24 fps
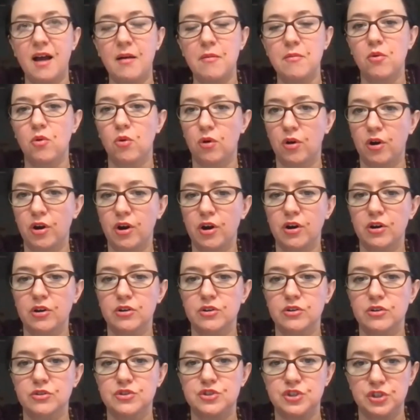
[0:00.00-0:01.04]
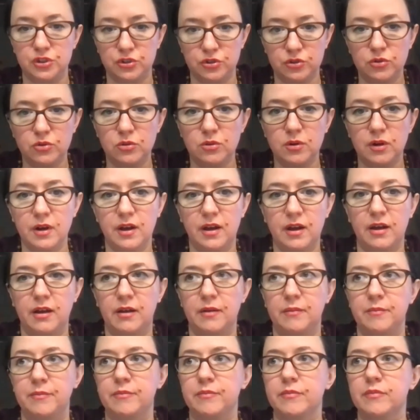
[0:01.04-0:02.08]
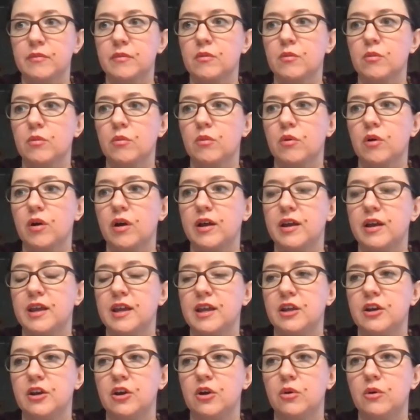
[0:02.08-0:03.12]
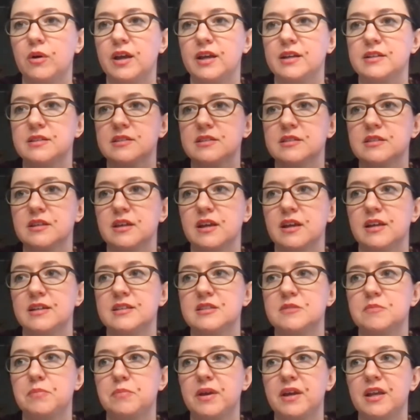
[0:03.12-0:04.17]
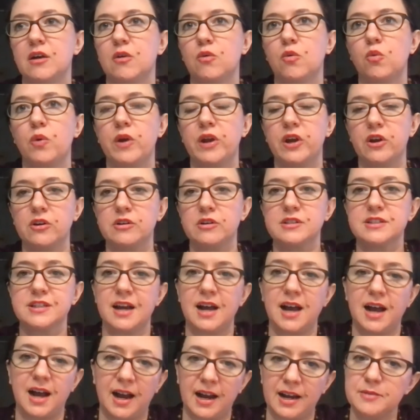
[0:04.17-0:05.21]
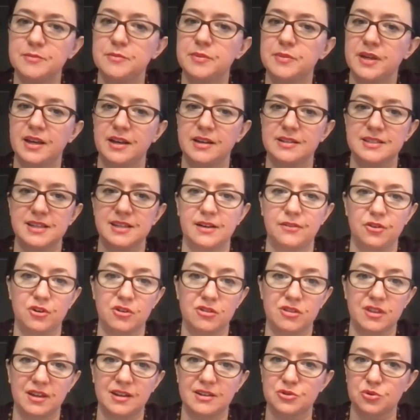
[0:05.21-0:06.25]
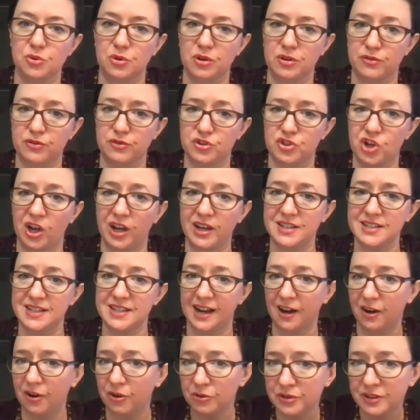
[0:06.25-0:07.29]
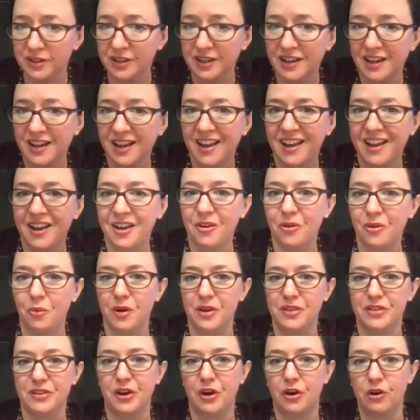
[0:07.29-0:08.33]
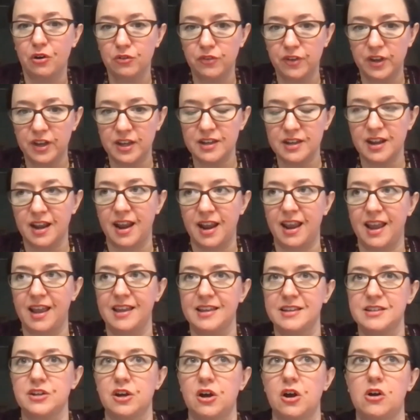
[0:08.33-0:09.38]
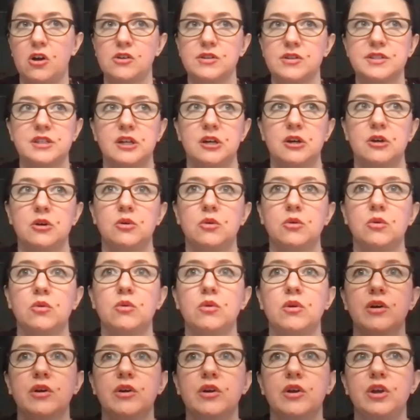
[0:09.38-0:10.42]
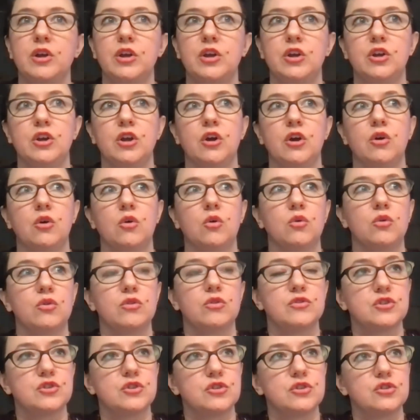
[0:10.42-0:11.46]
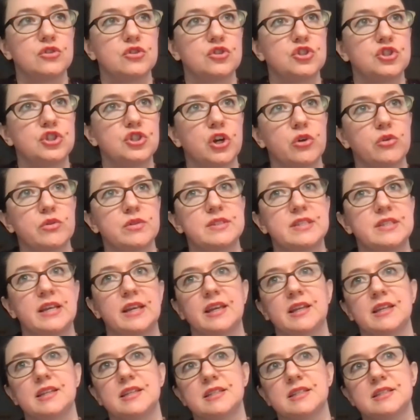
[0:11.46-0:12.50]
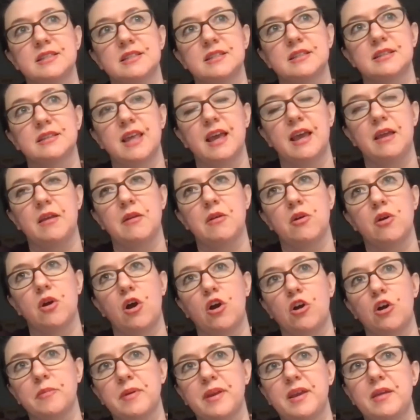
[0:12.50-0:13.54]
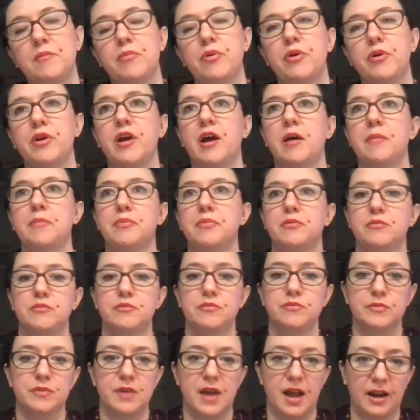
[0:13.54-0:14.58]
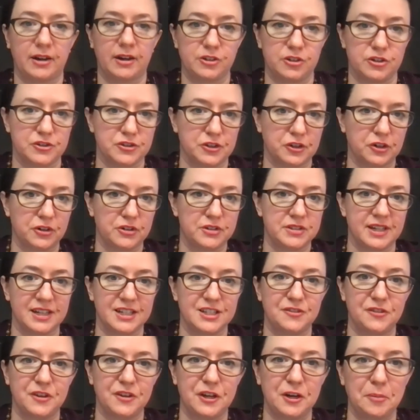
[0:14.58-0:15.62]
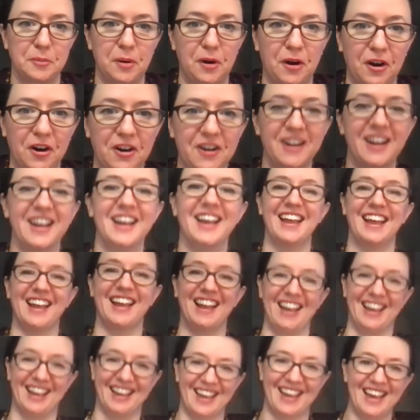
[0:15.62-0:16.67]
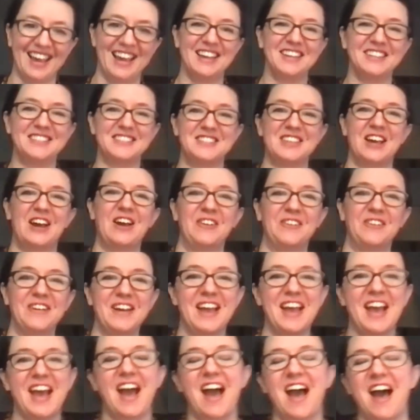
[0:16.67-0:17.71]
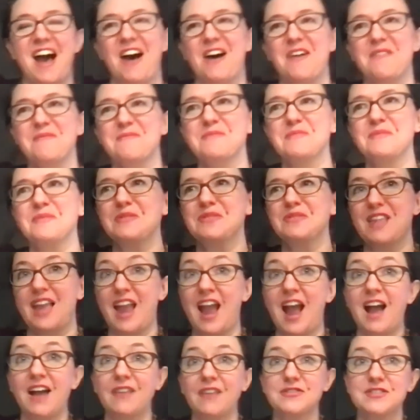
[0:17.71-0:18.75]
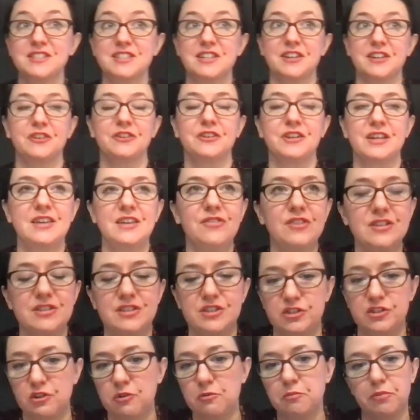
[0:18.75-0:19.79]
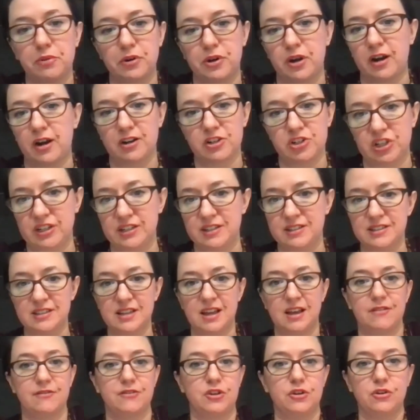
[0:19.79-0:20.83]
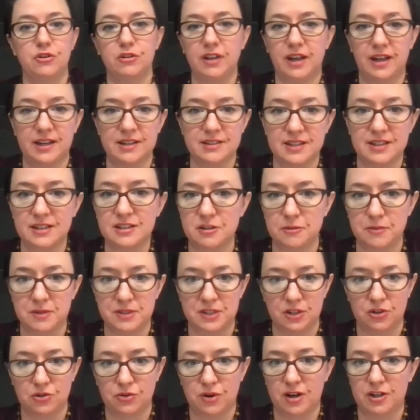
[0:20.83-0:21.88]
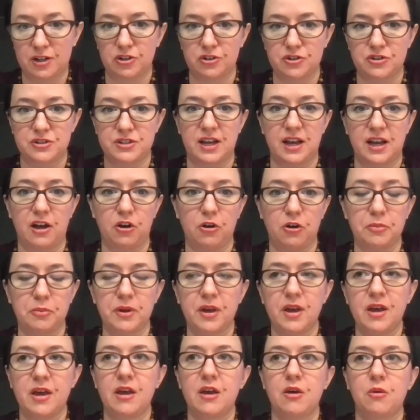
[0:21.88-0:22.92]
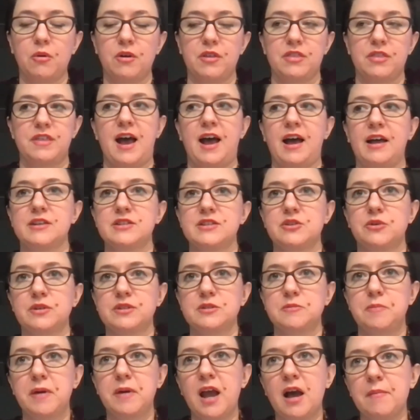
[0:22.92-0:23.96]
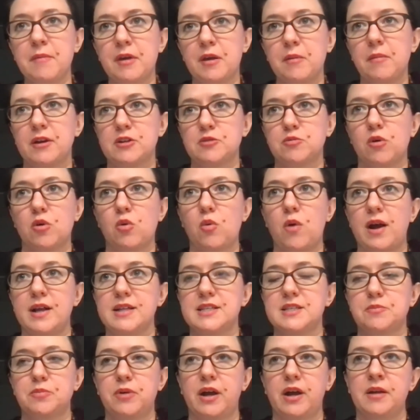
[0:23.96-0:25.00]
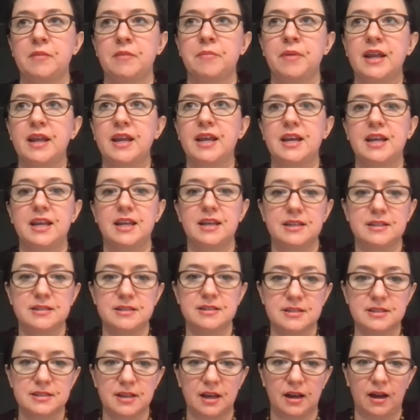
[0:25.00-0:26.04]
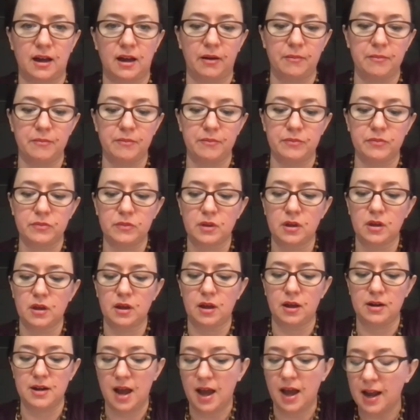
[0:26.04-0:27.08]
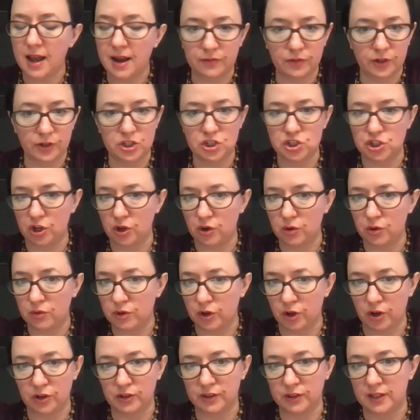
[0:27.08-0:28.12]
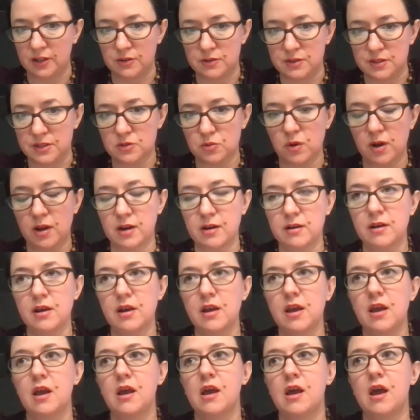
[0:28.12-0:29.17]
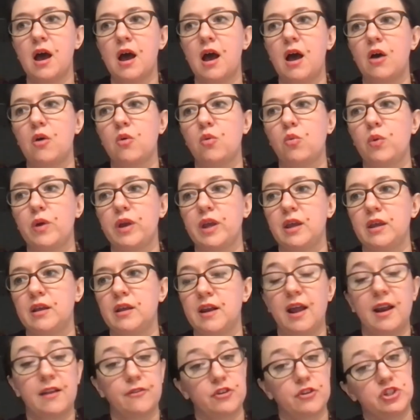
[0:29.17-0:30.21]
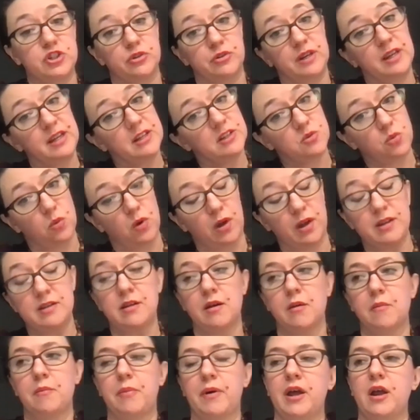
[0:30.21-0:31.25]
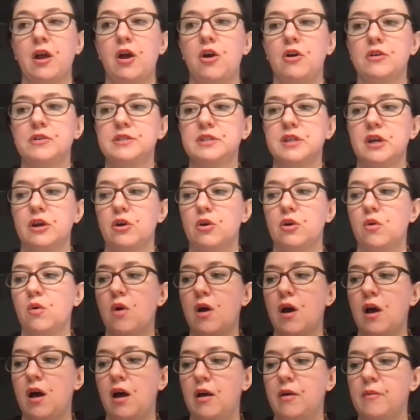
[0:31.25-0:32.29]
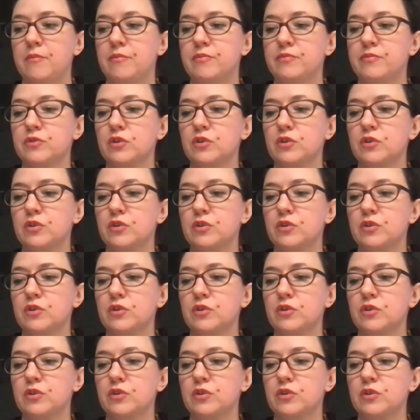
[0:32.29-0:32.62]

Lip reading: more do. You know, it's been a weird time because everything sort of shut down with COVID, and also, you know, shows that are being put up, actors are 6 feet apart. So they have still, even Zoom productions have utilized intimacy directors to help with that. So it's becoming much more widespread, but it is not every show currently uses one. Not every show needs one, but also